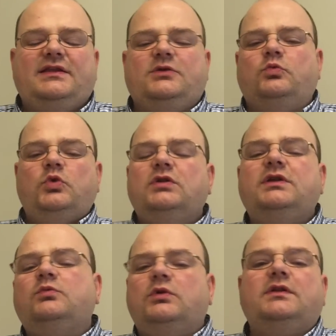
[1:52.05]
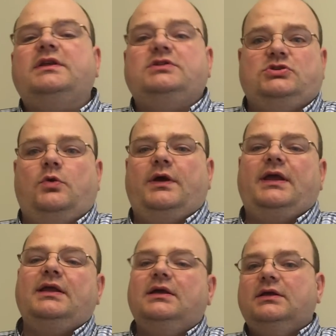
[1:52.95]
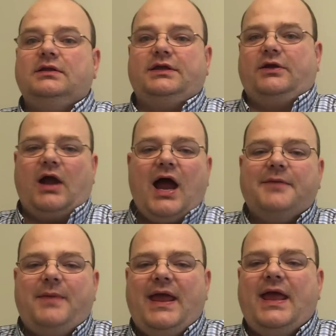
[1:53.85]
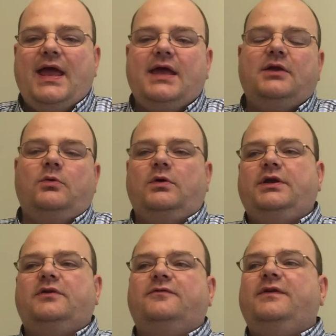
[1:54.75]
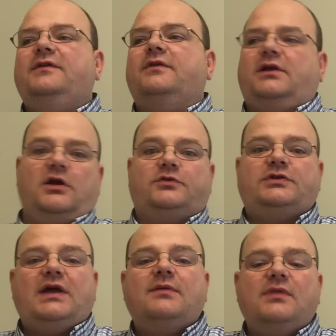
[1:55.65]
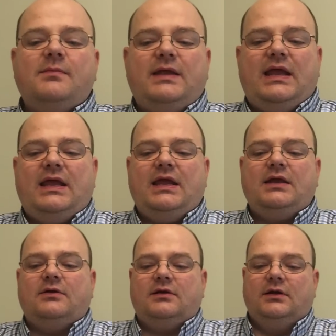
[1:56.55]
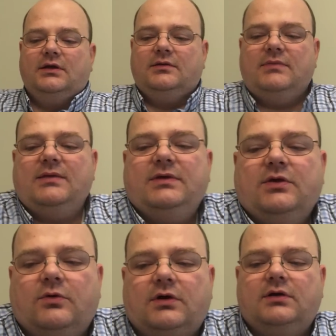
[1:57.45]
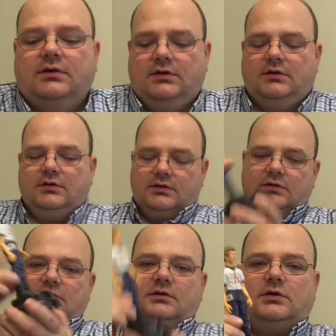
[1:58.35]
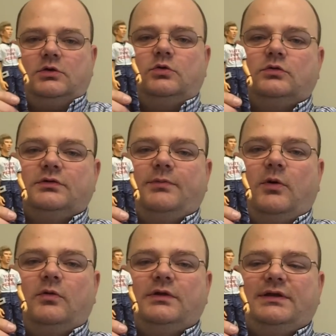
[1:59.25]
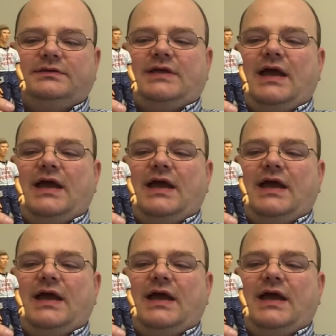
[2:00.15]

anything that you really, really enjoy, like your iPad or your favorite Country Time lemonade, or maybe your cool Napoleon